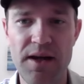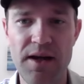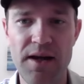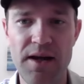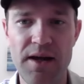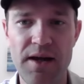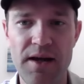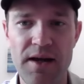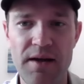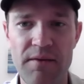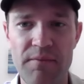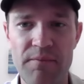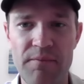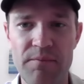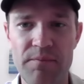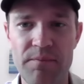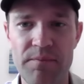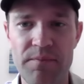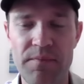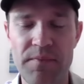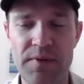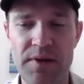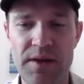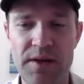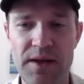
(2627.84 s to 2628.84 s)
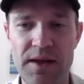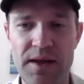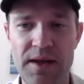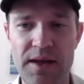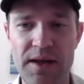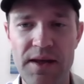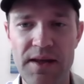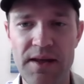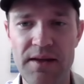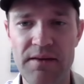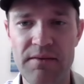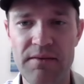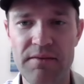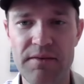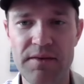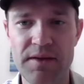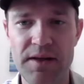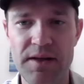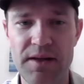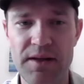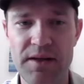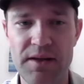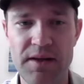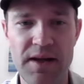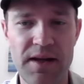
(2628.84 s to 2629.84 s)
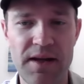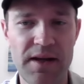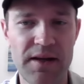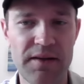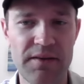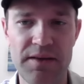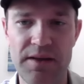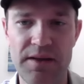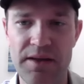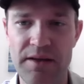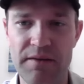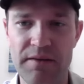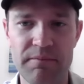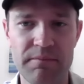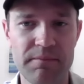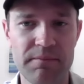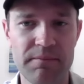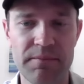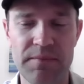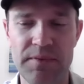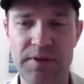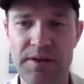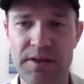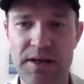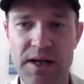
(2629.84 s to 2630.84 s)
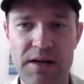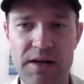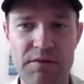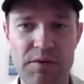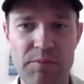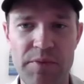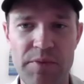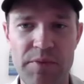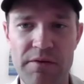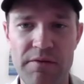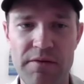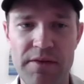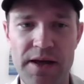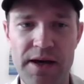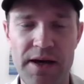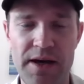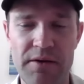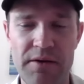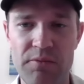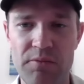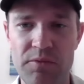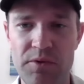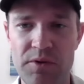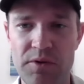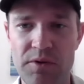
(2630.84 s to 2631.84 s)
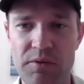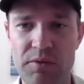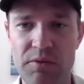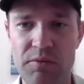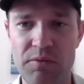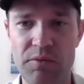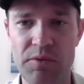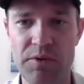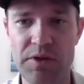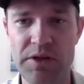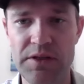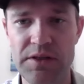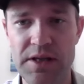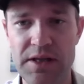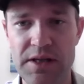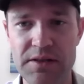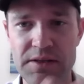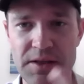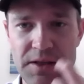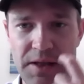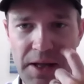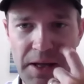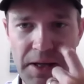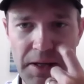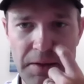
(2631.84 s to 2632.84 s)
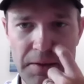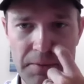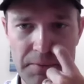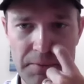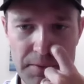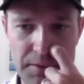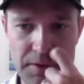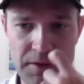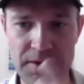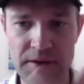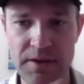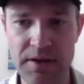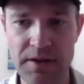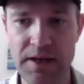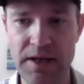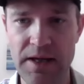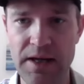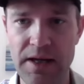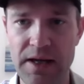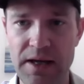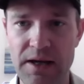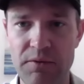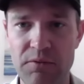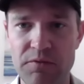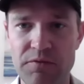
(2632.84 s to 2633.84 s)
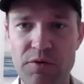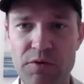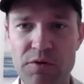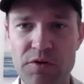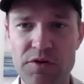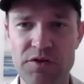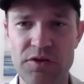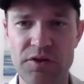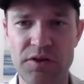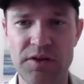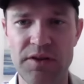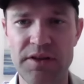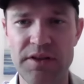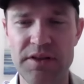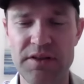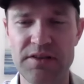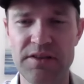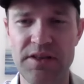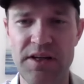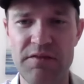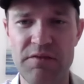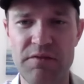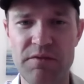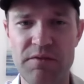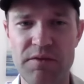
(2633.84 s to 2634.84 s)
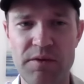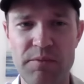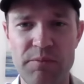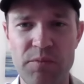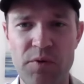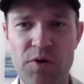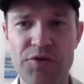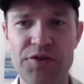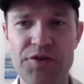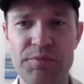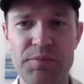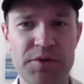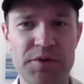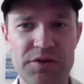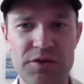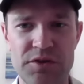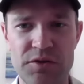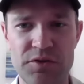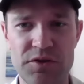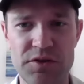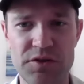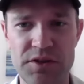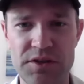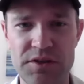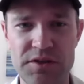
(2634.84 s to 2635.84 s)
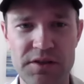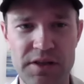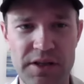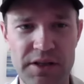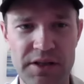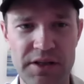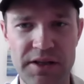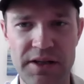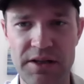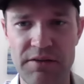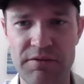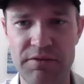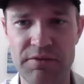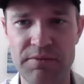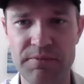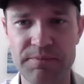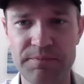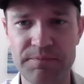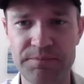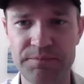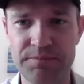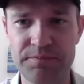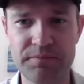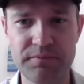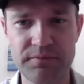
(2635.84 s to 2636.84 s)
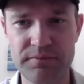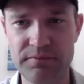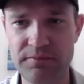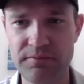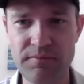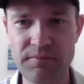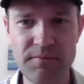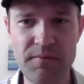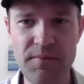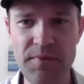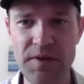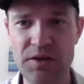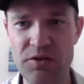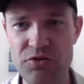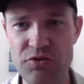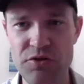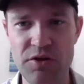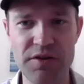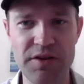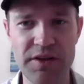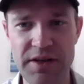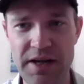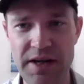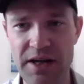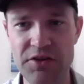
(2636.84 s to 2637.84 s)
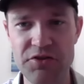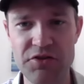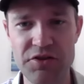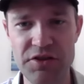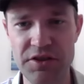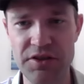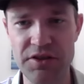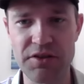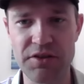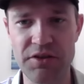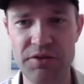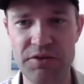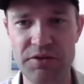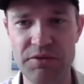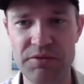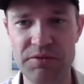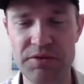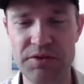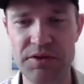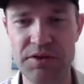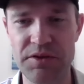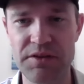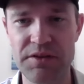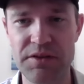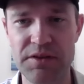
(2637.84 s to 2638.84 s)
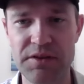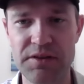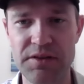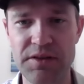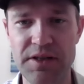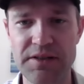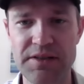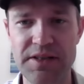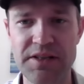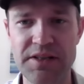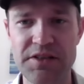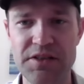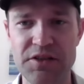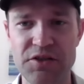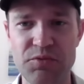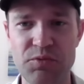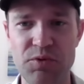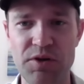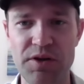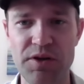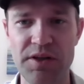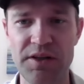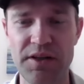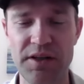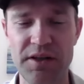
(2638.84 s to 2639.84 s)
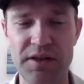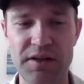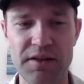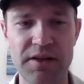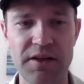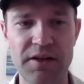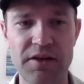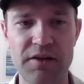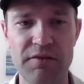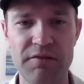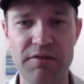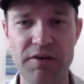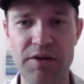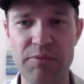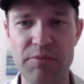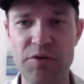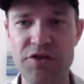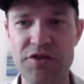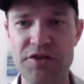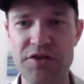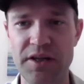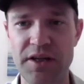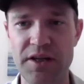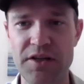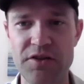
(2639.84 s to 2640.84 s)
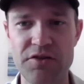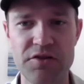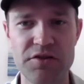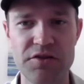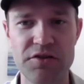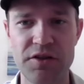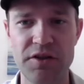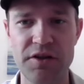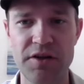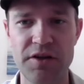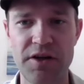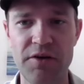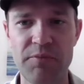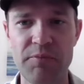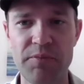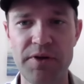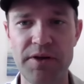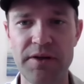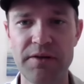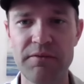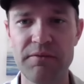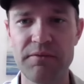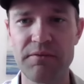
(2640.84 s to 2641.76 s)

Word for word: um, and and anything kind of above that, we're we tend to like uh, focus on clinics that have multiple associates. And I kind of draw the analogy that, you know, dentists working in a clinic are very much like engines on an airplane,